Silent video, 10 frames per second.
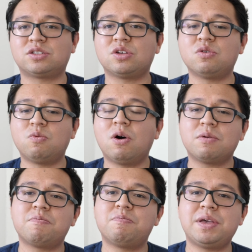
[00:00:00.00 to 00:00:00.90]
So you want
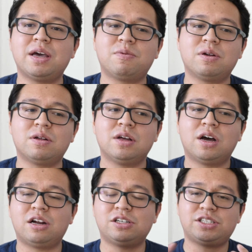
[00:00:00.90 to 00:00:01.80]
to be able to
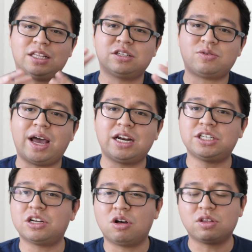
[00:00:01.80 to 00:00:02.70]
understand the
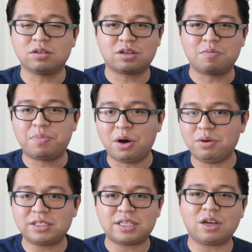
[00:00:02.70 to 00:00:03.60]
strategy and all the
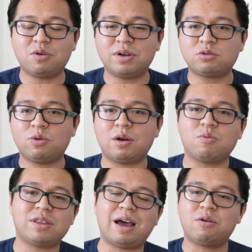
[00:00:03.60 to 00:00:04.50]
components that go into it
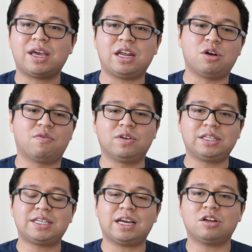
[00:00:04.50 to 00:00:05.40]
without getting
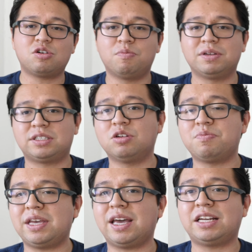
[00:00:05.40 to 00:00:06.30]
overly technical, but still
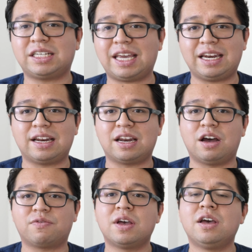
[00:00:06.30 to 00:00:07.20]
being educated
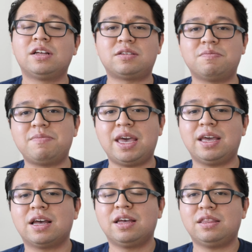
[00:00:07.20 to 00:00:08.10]
enough to
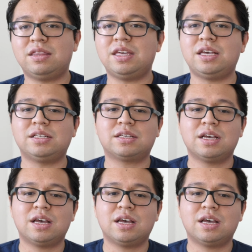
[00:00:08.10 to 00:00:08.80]
make these